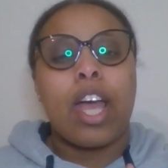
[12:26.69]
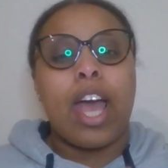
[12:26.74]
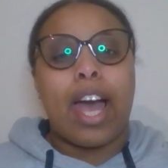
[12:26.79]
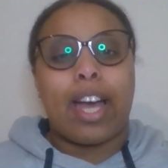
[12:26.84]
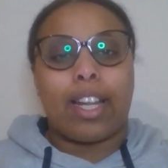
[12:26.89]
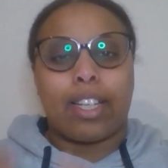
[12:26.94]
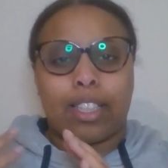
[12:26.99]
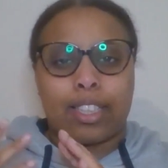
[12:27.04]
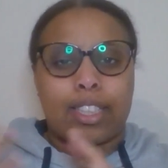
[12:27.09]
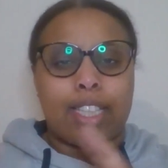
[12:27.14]

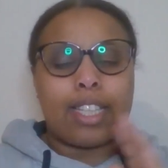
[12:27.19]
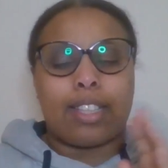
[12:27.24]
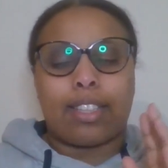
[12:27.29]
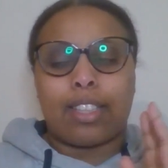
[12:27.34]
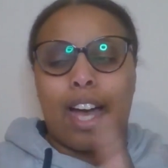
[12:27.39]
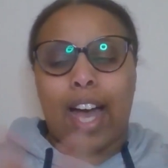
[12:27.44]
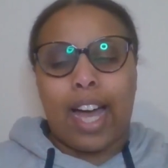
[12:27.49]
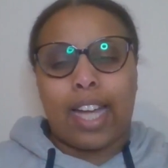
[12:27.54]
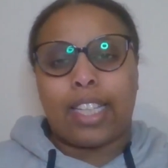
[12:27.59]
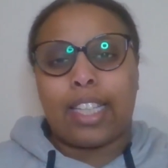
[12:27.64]
and he said
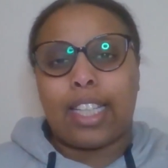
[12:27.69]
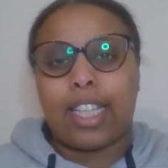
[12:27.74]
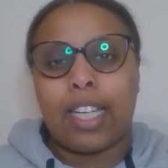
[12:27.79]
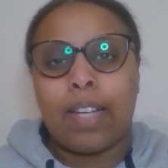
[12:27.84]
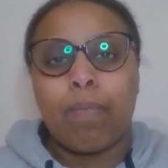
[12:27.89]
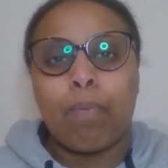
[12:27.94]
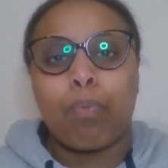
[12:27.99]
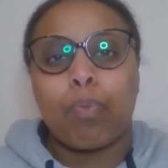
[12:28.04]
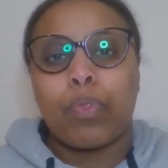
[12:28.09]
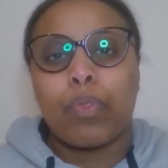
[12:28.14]
that
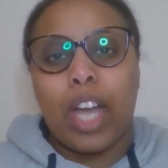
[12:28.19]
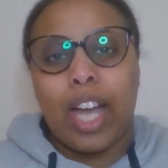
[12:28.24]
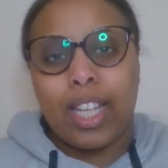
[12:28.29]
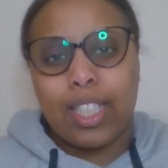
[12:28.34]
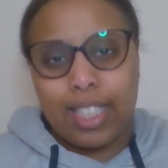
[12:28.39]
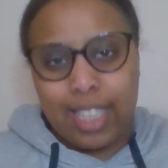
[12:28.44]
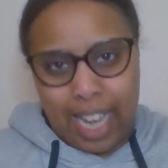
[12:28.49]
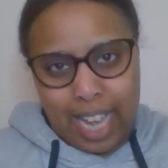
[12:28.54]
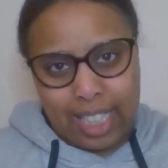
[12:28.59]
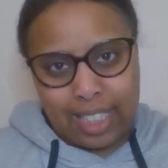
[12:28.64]
Annie
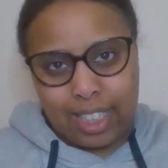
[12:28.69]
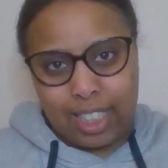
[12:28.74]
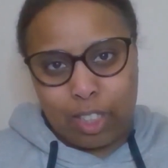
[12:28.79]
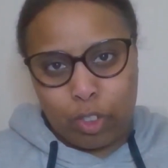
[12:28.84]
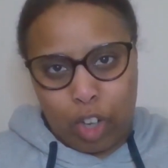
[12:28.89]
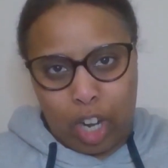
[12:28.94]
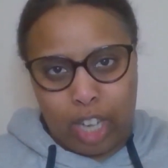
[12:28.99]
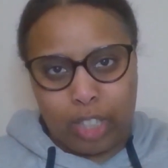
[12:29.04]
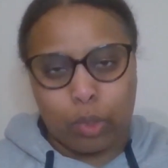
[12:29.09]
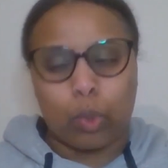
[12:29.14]
and Tess, his
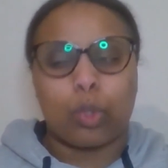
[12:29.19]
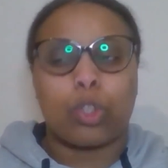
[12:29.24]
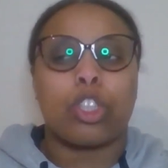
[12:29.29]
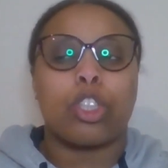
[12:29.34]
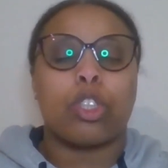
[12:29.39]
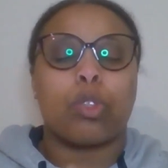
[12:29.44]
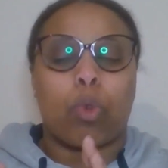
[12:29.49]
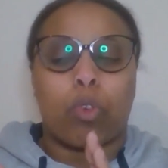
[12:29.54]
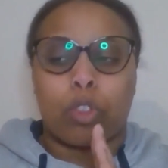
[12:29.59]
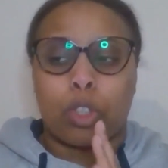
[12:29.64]

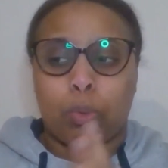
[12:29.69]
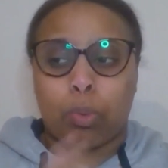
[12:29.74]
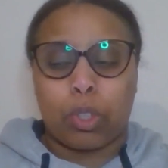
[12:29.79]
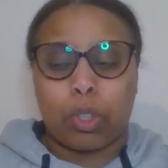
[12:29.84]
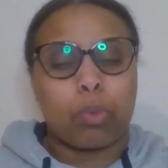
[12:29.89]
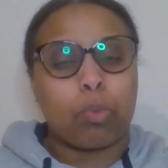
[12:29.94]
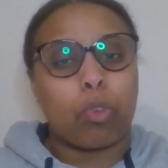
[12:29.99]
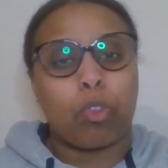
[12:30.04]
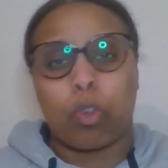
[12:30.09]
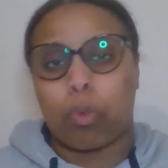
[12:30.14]
granddaughters, were
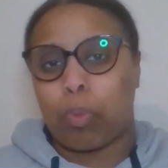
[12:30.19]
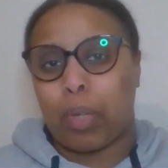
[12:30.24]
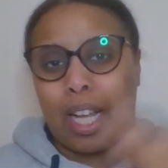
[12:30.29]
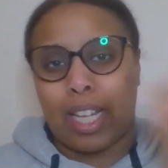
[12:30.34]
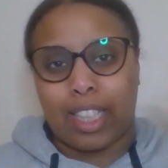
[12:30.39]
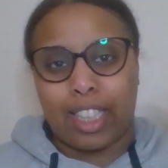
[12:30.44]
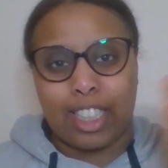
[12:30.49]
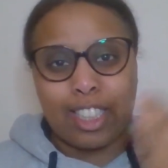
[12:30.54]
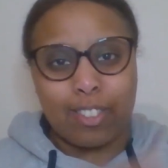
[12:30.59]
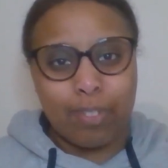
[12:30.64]
responsible for
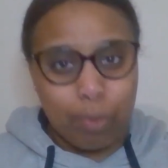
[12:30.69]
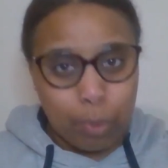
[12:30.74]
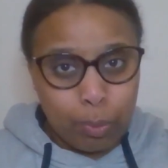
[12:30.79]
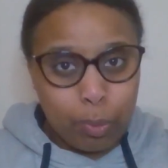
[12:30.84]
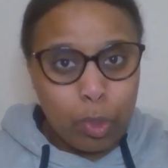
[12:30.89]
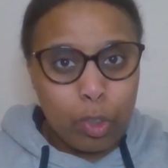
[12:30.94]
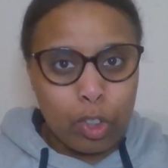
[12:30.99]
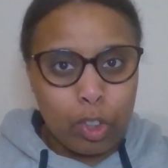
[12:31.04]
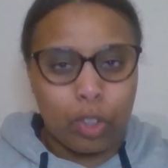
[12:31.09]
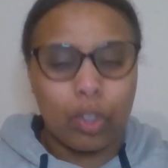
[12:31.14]
planning his
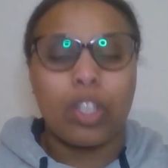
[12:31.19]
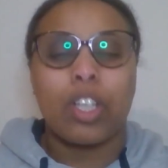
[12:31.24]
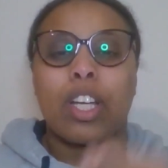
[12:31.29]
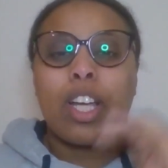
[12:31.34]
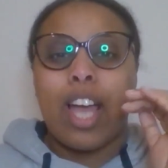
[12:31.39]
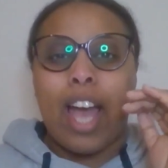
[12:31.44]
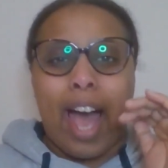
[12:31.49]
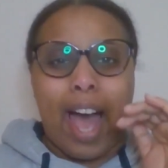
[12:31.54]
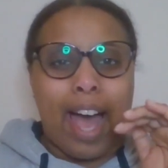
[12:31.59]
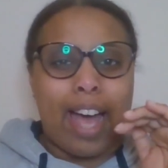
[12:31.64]
memorial
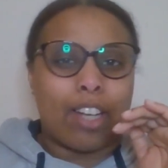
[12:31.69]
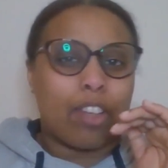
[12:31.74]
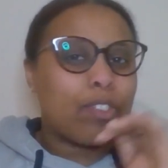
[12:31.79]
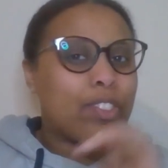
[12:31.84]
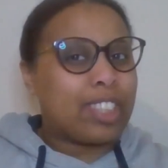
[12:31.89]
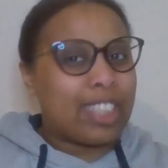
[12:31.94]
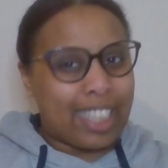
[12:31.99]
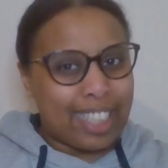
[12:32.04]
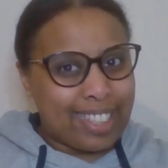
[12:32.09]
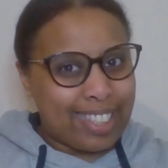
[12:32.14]
and
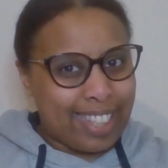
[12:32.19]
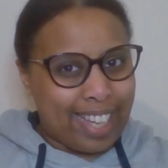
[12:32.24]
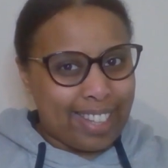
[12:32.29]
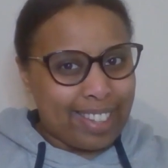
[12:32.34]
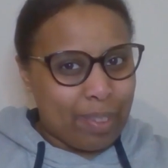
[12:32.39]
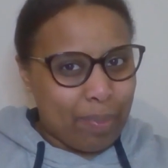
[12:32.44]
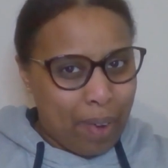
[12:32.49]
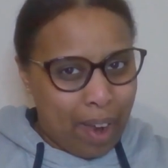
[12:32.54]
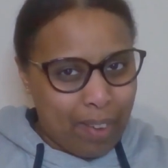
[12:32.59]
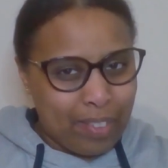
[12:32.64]
obviously get to get
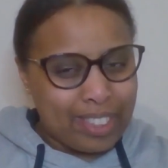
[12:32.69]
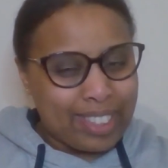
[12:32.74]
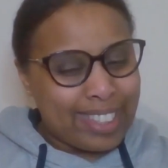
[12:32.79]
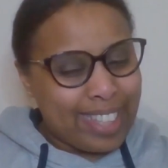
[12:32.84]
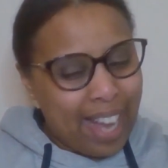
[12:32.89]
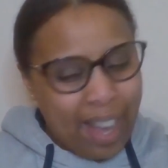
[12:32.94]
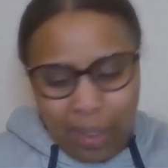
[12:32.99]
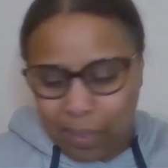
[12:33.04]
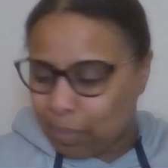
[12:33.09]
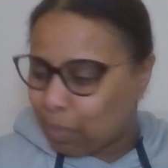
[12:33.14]
the parents'
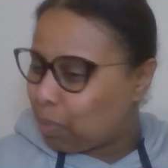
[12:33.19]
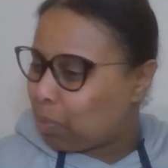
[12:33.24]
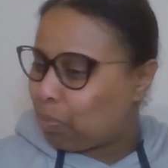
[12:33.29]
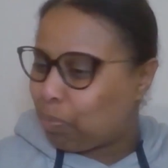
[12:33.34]
help.